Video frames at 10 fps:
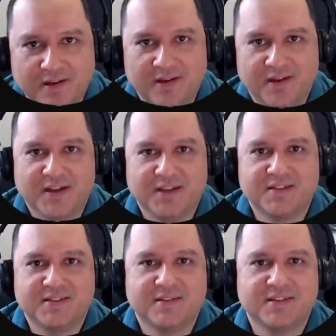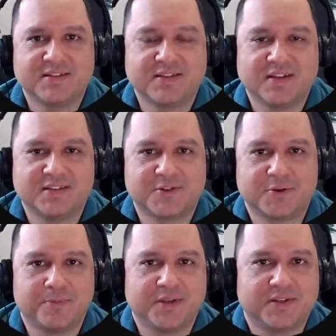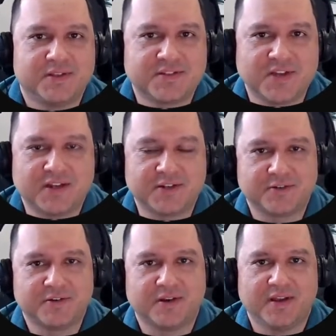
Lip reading: I decided to pick this challenge